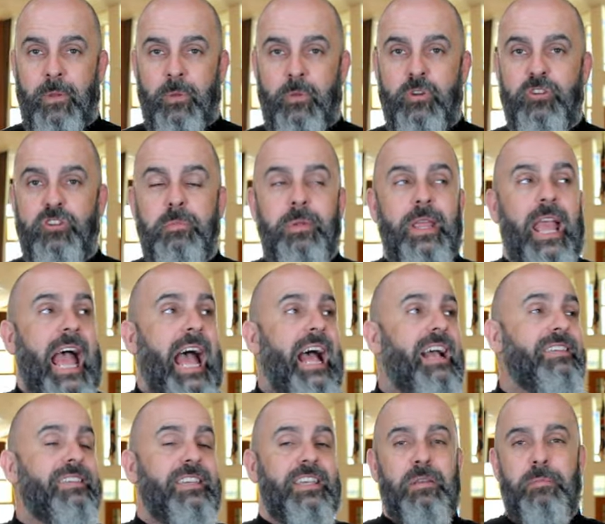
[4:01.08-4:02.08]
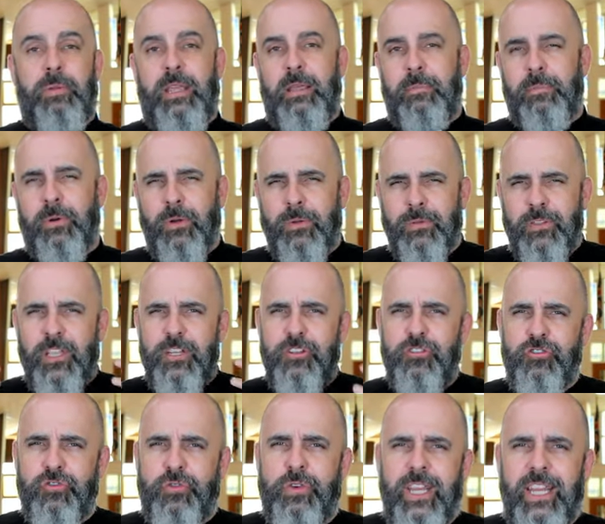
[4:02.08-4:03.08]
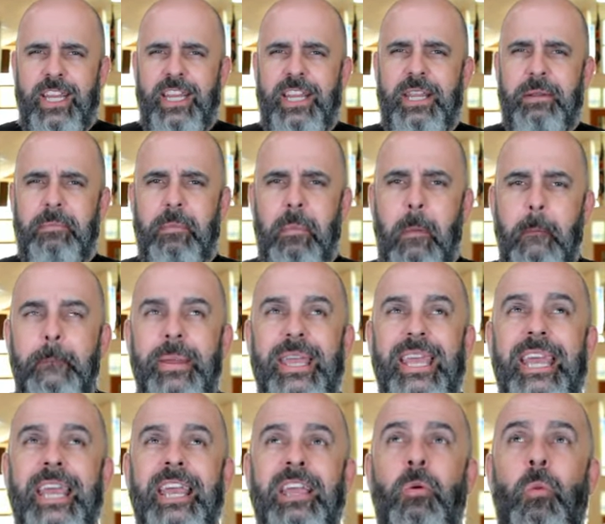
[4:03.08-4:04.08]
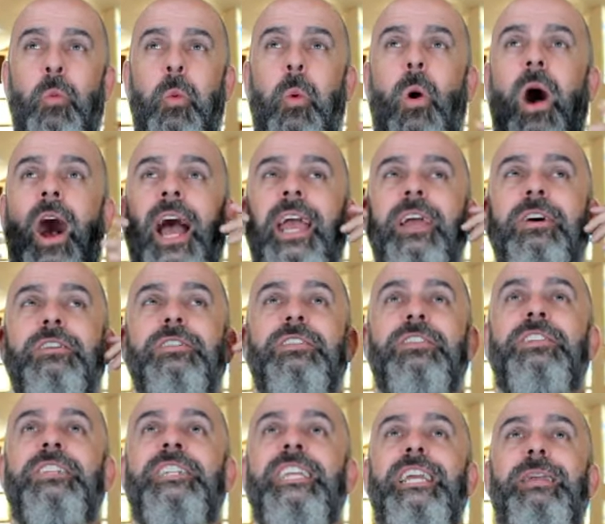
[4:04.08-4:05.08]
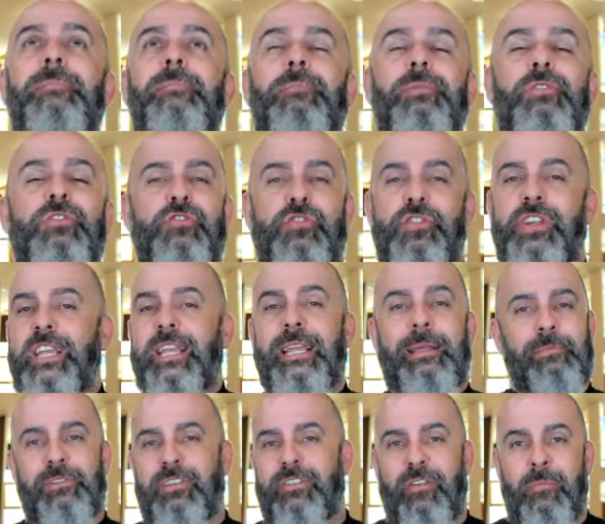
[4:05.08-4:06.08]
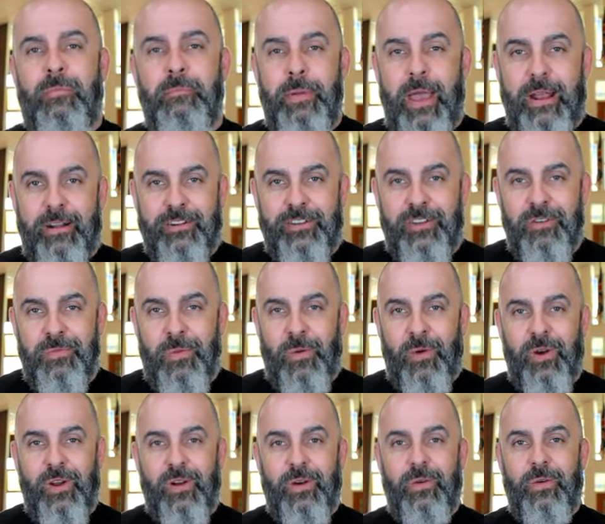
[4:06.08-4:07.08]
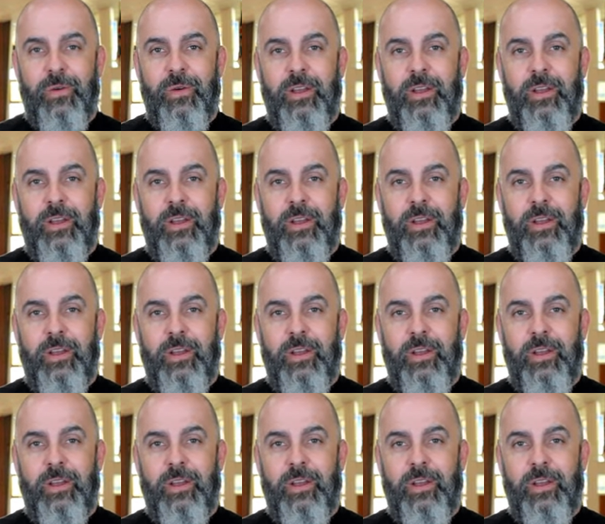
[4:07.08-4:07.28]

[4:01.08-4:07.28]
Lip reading: We should be asking people to dream big, wild, deep dreams of a better tomorrow.